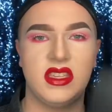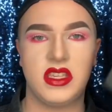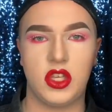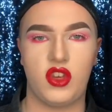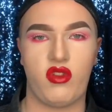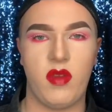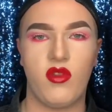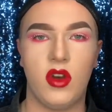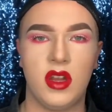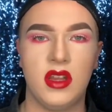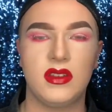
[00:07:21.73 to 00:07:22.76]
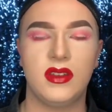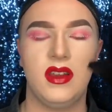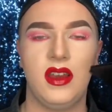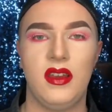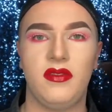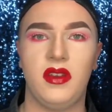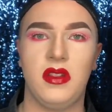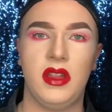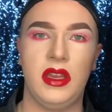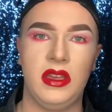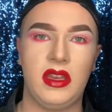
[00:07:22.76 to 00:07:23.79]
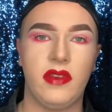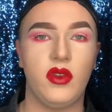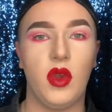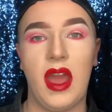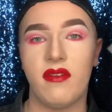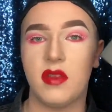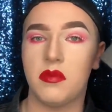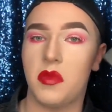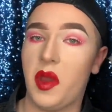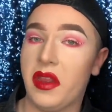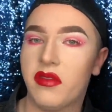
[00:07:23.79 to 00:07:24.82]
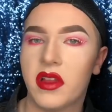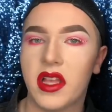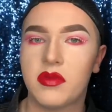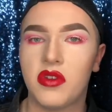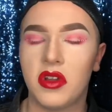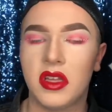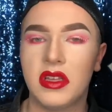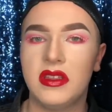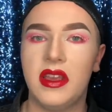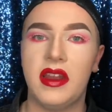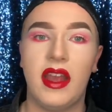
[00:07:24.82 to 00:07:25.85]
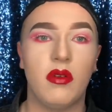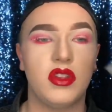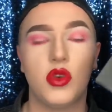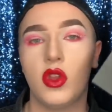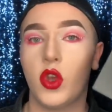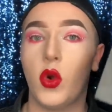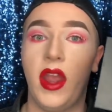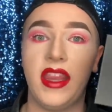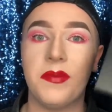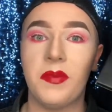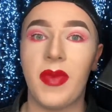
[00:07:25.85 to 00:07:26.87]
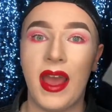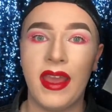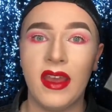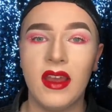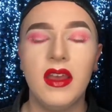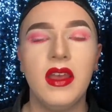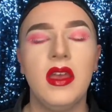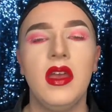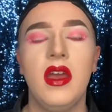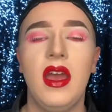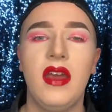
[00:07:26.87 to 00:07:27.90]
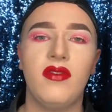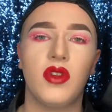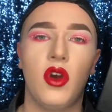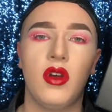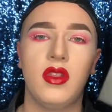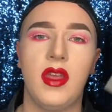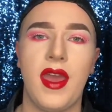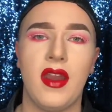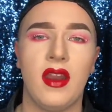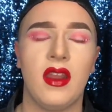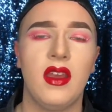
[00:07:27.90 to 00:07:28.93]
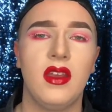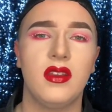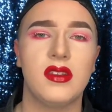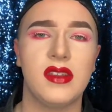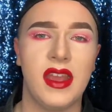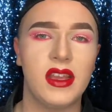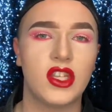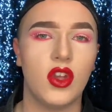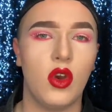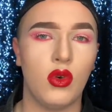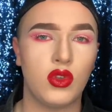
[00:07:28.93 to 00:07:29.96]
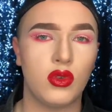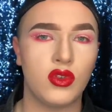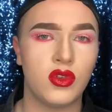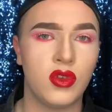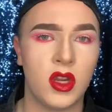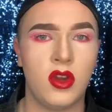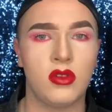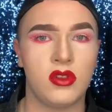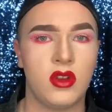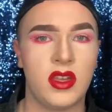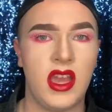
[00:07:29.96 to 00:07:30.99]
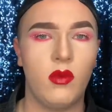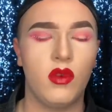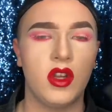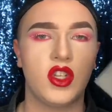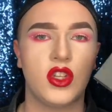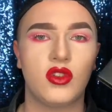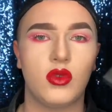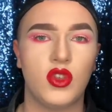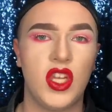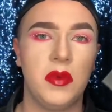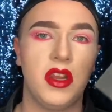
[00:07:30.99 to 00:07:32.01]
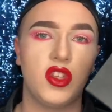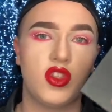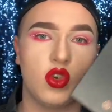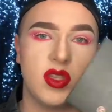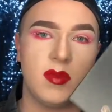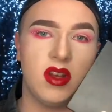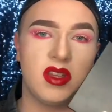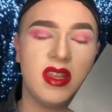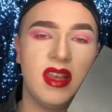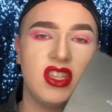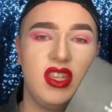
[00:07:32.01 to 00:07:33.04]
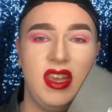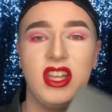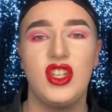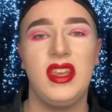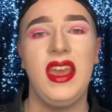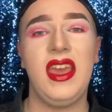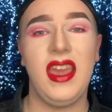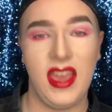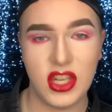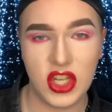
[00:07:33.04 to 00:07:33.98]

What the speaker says: This is such a great product. I feel like if you have the money for this product then I would totally go ahead and buy it. If not, then NYX also do a contour kit which is so cheap and it's so similar to this, and you actually get 8